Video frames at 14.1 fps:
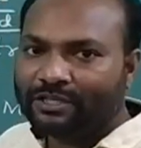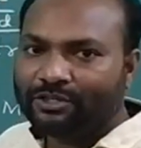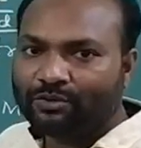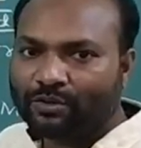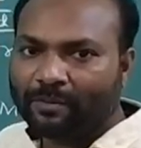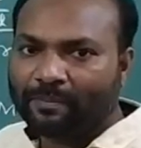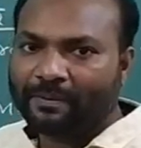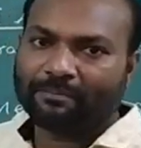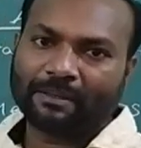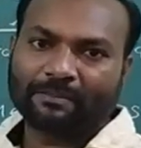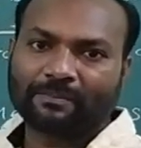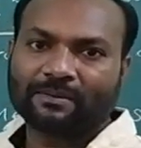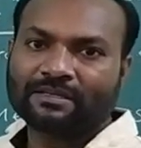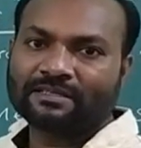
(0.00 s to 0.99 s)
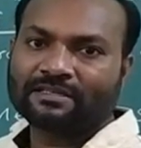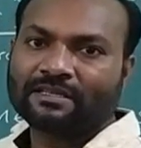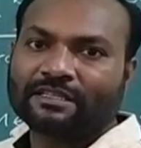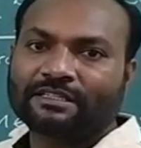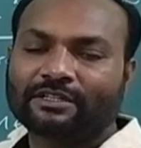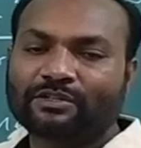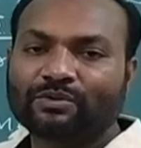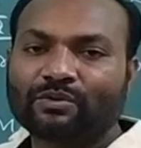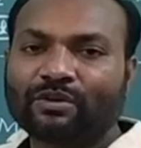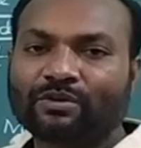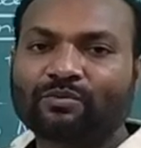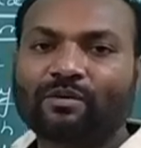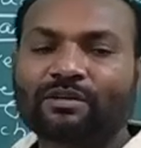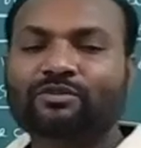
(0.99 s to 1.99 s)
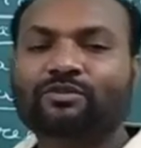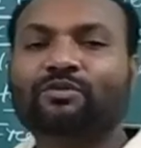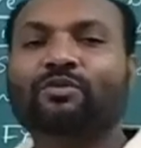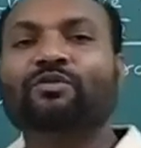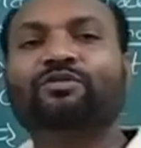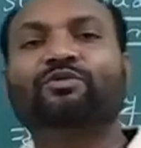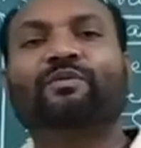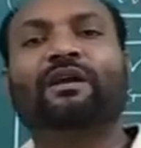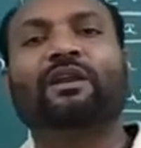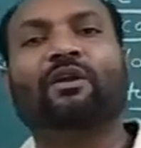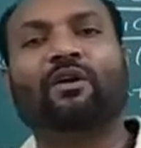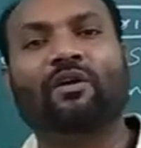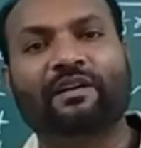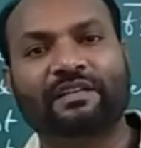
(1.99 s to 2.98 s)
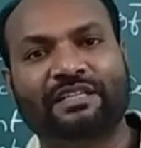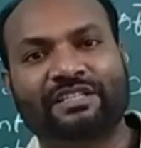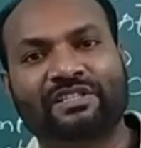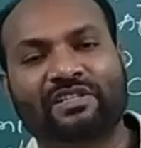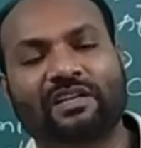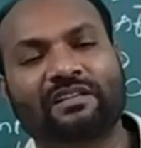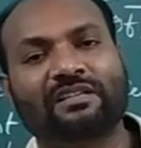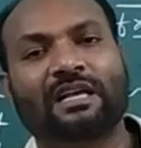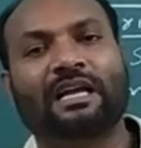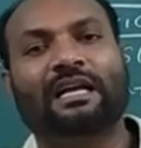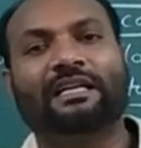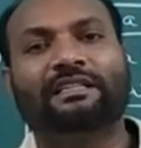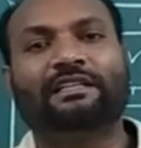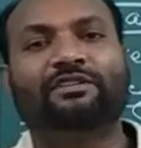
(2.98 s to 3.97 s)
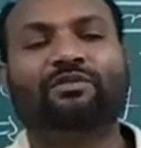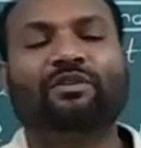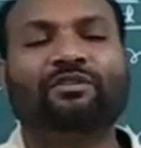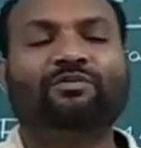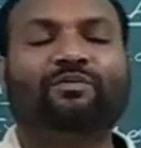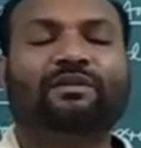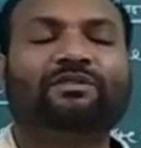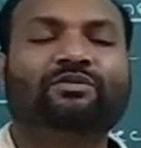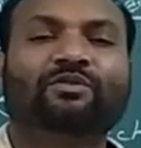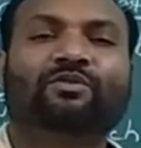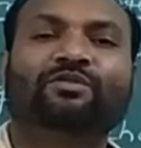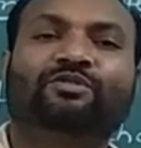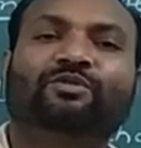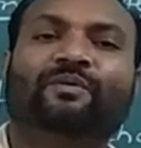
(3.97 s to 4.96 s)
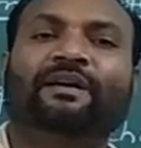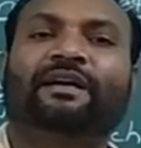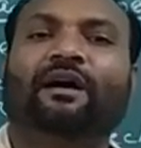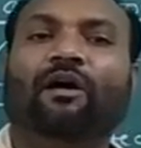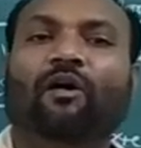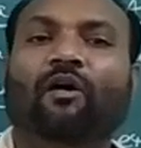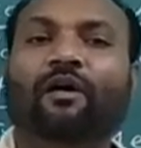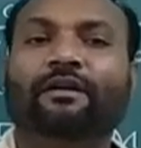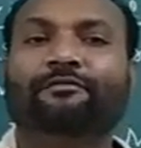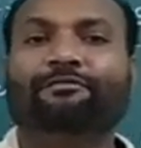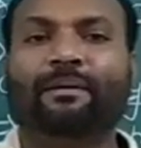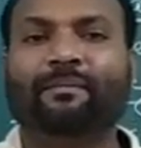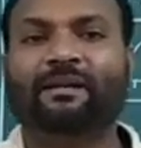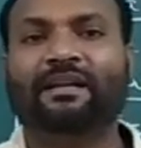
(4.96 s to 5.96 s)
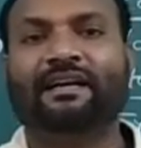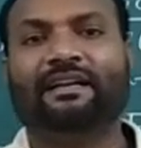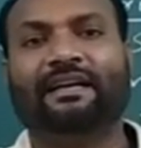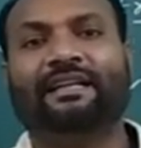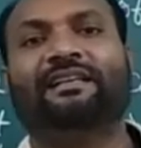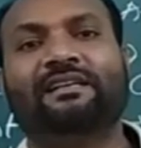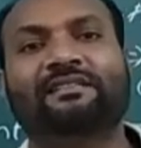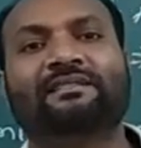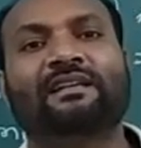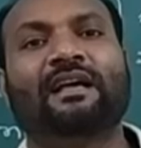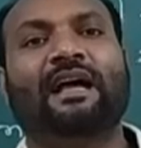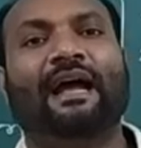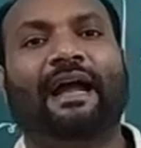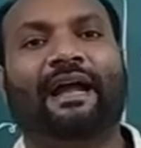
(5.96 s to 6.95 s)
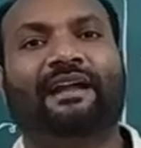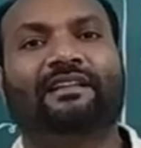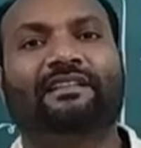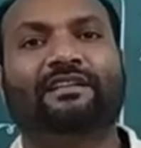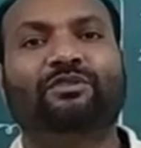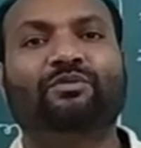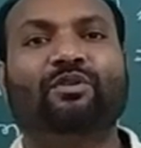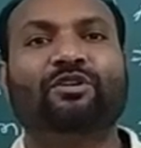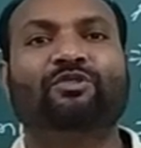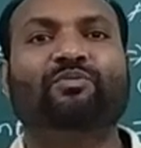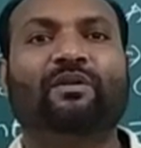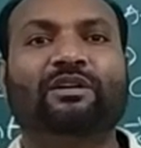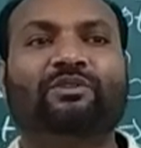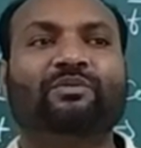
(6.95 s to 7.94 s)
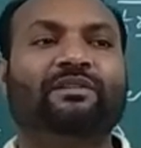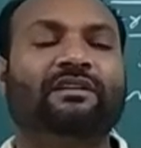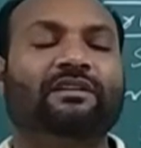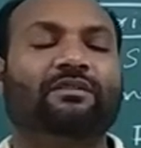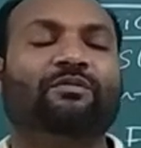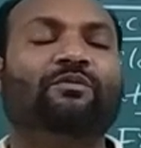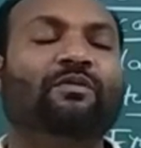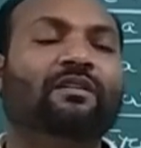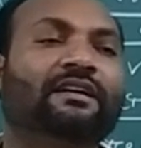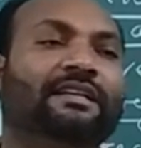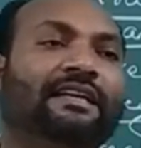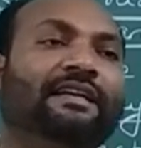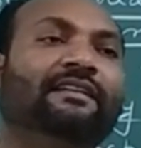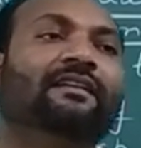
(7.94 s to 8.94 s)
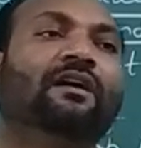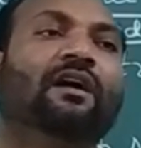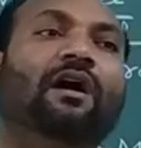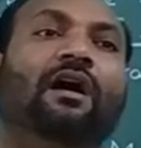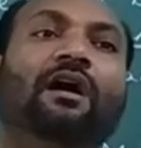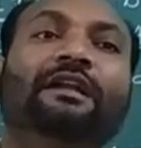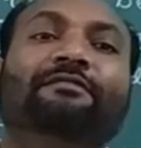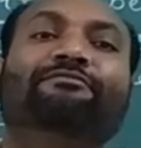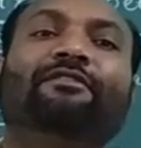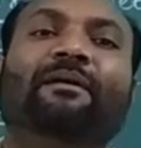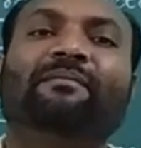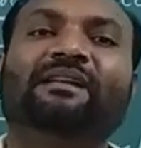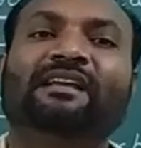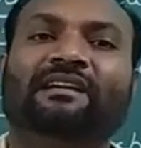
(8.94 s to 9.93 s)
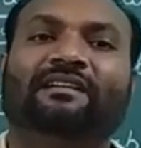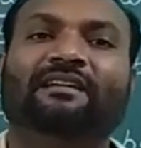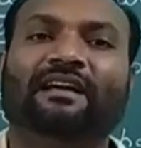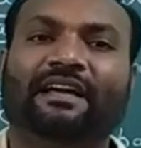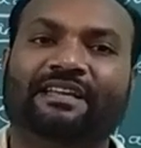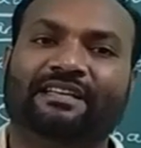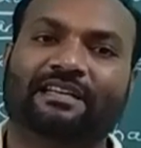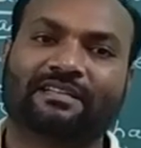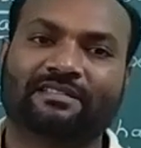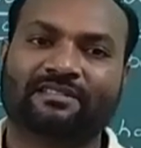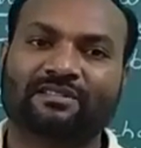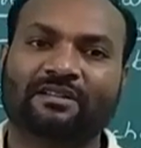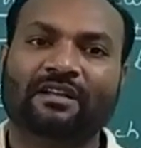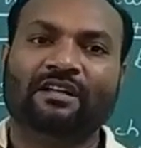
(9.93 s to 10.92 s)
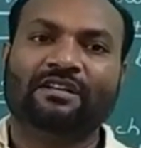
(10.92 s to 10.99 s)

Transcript: European peoples, they do not want to go to a longer distance, they do not want to go to a unfamiliar areas, and they do not want to work in unfamiliar areas.